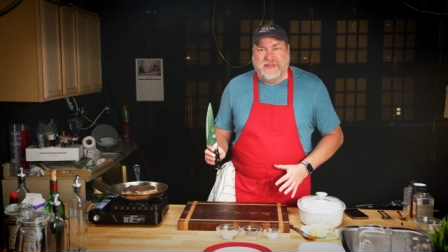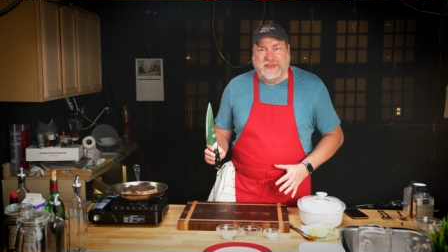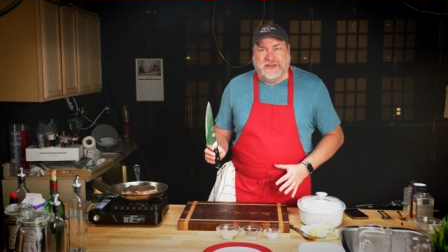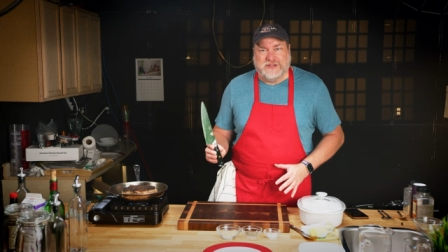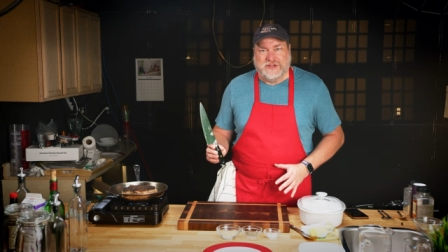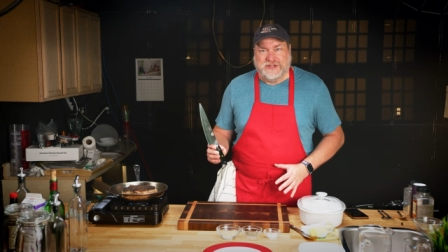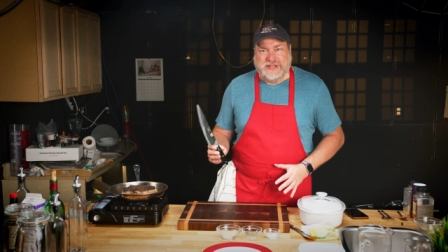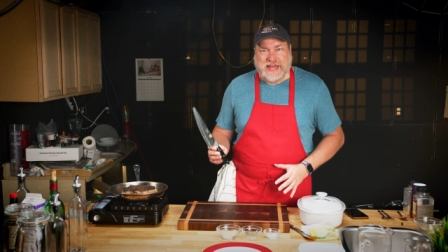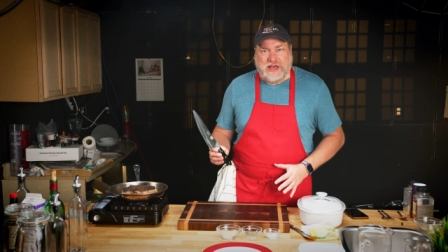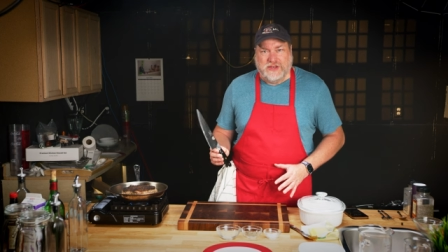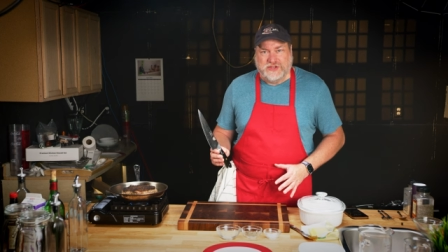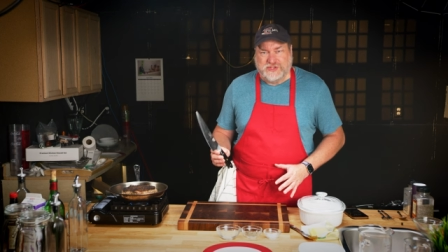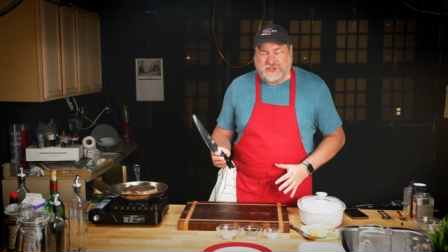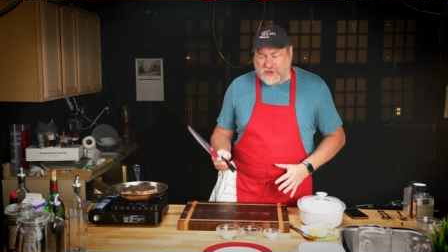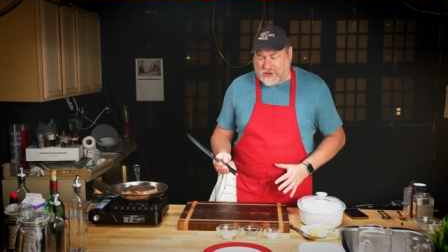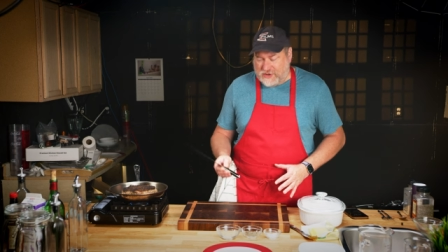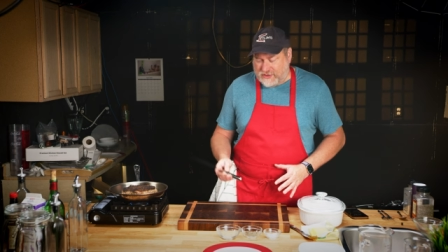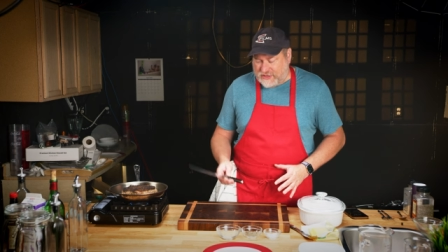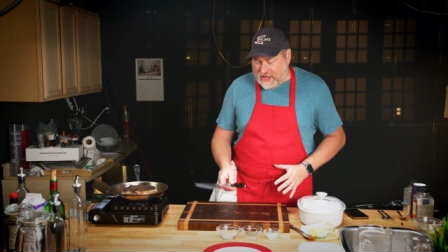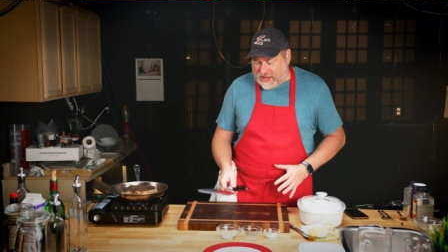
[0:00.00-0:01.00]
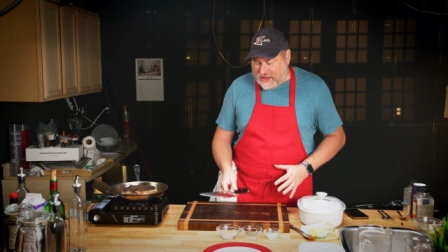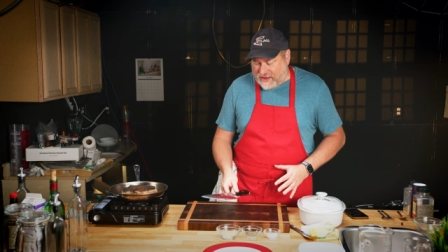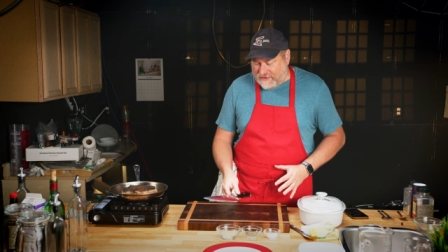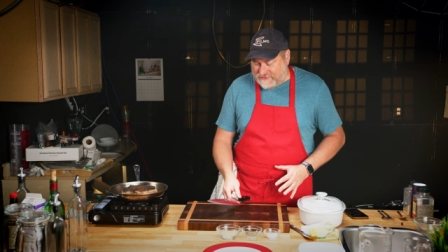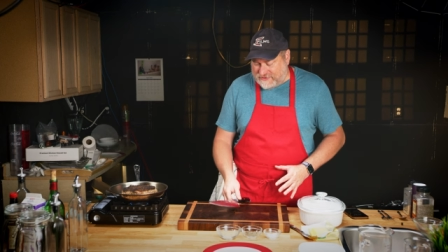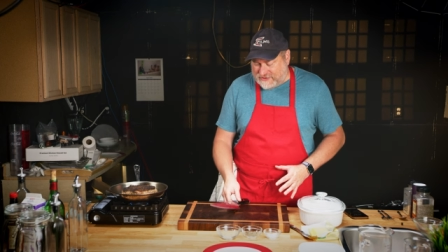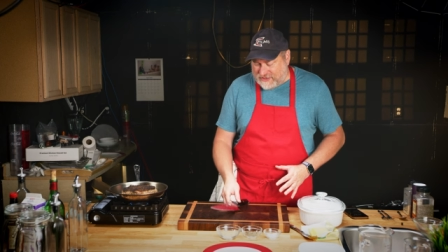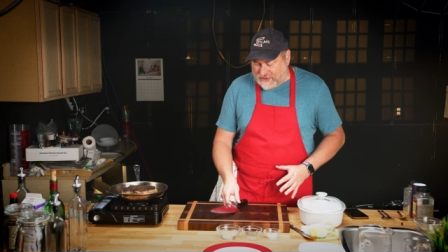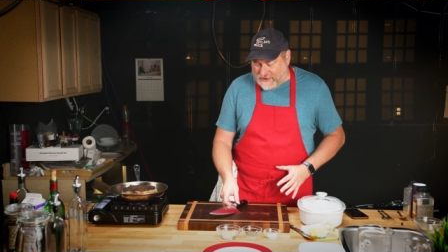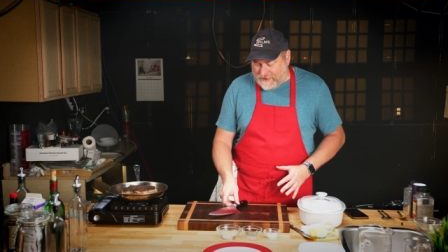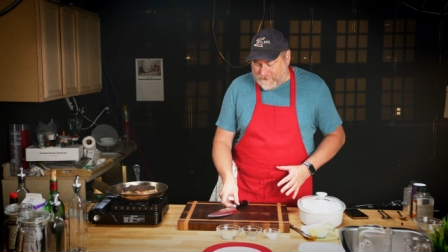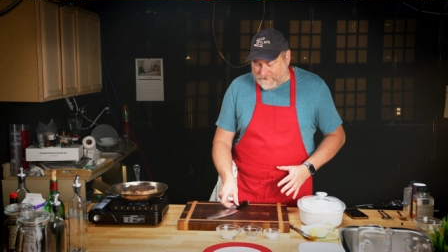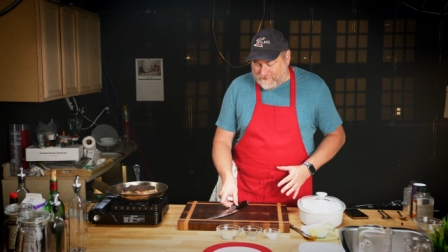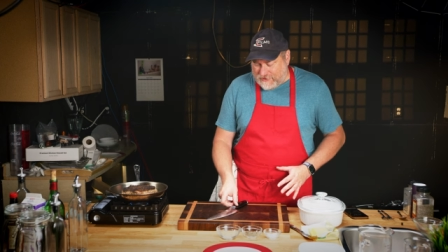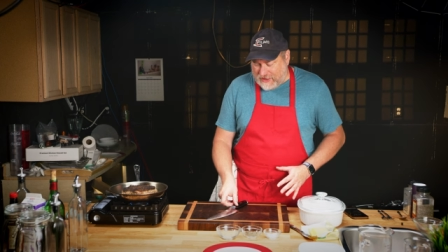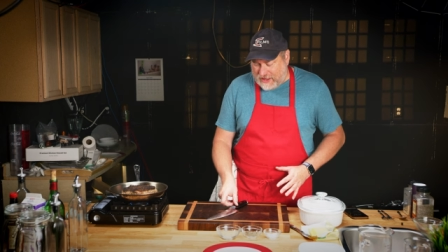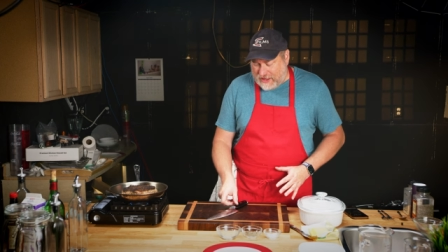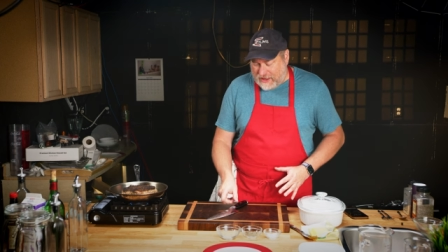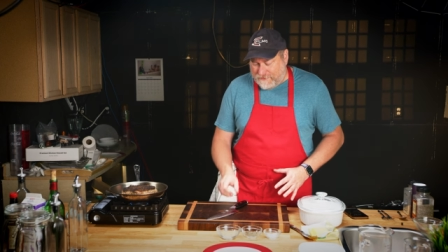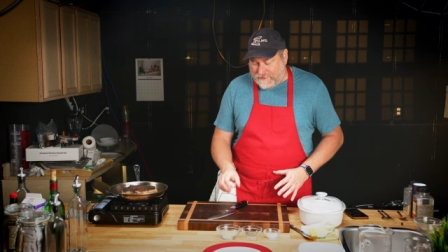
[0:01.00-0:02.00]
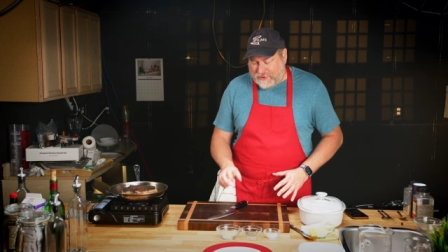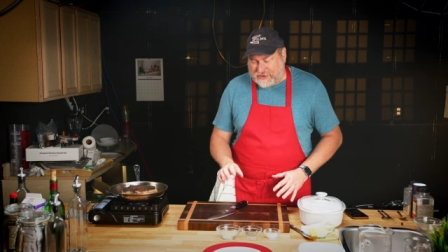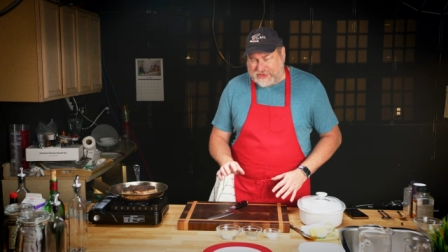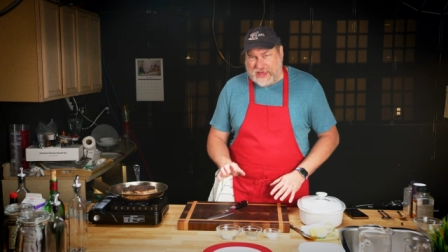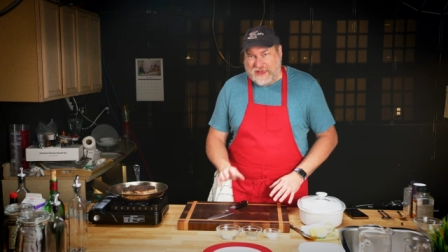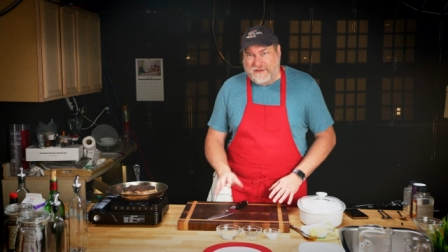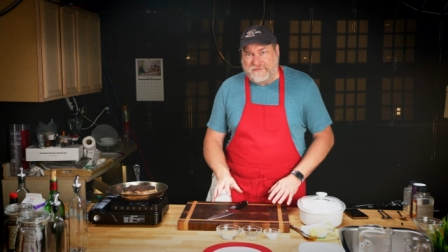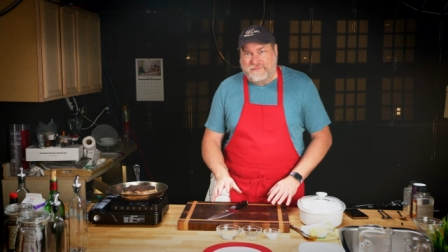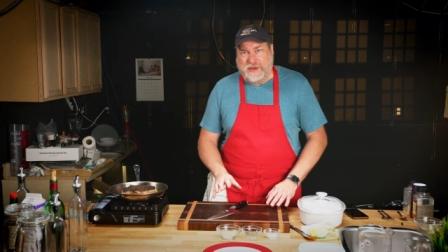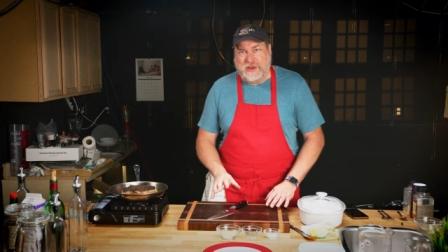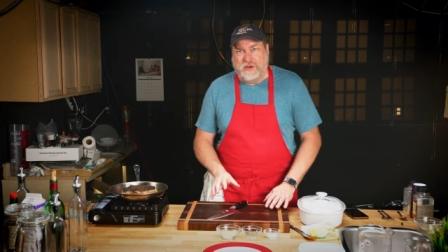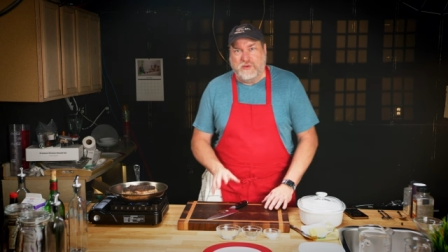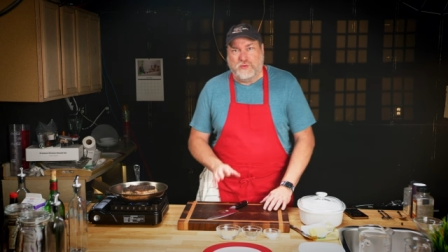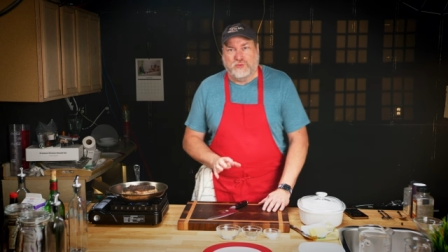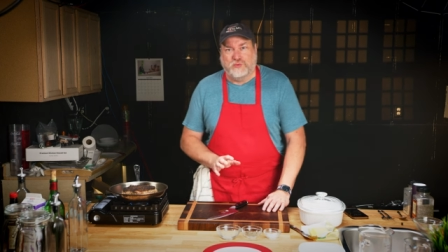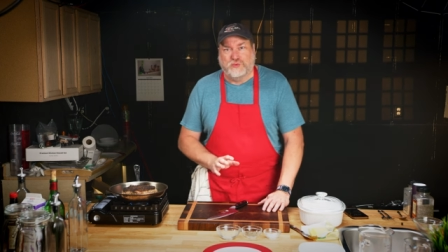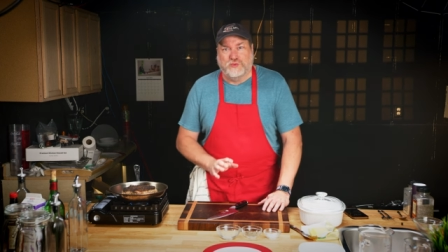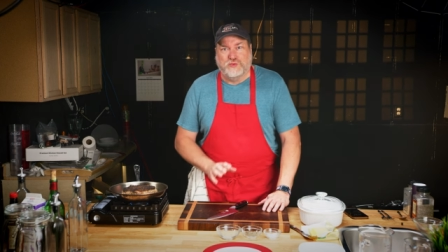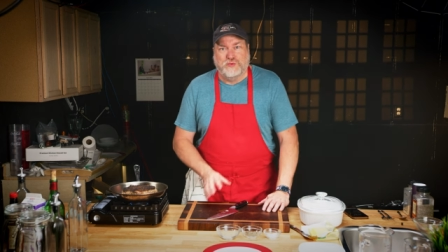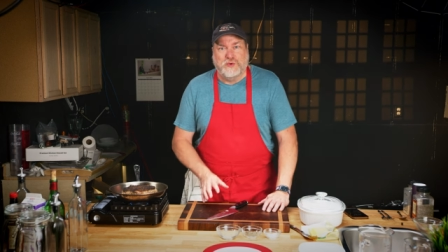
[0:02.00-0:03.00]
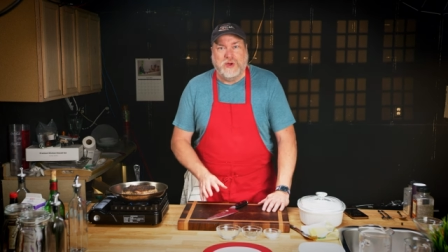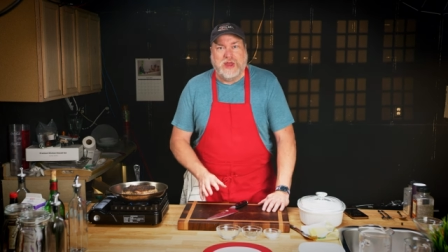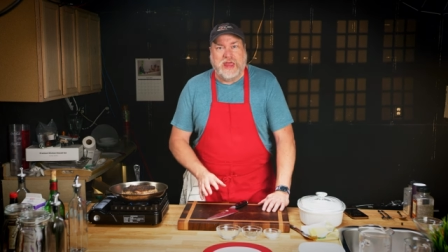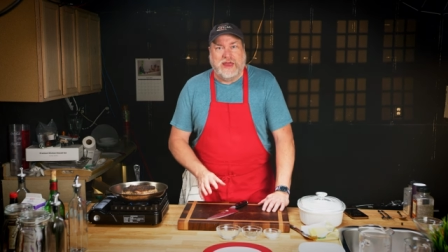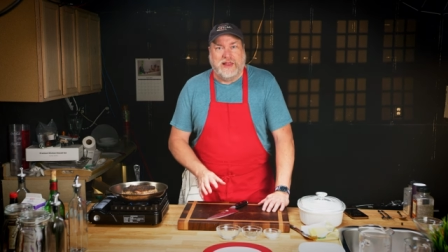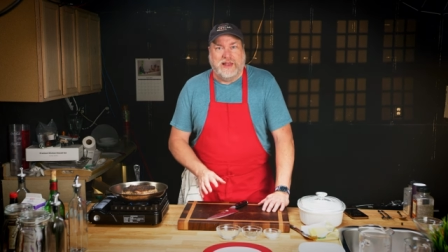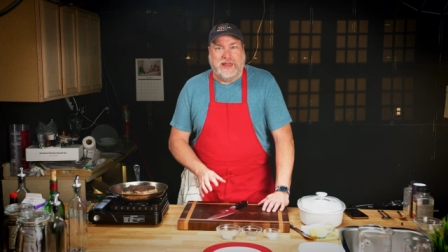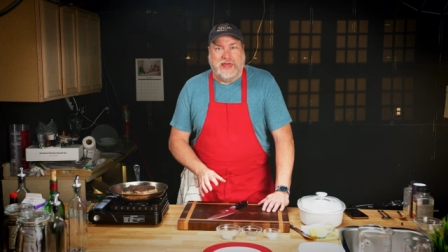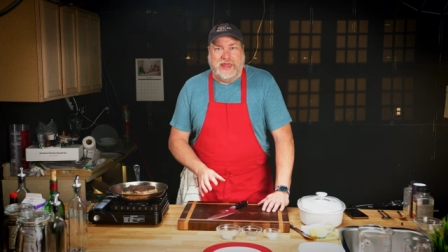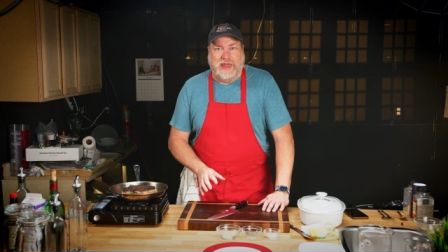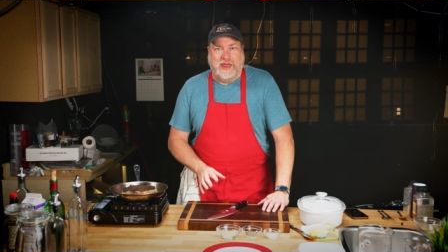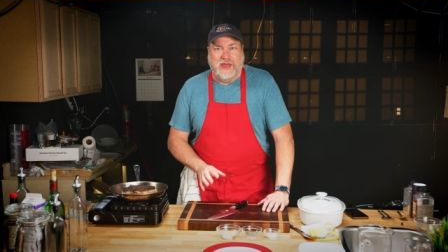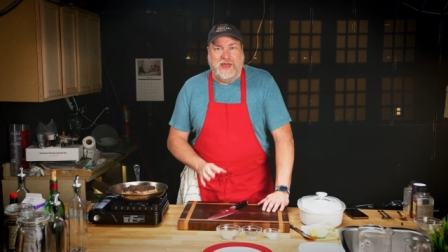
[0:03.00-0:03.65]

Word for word: These are Dalstrong knives, uh, but they have been really,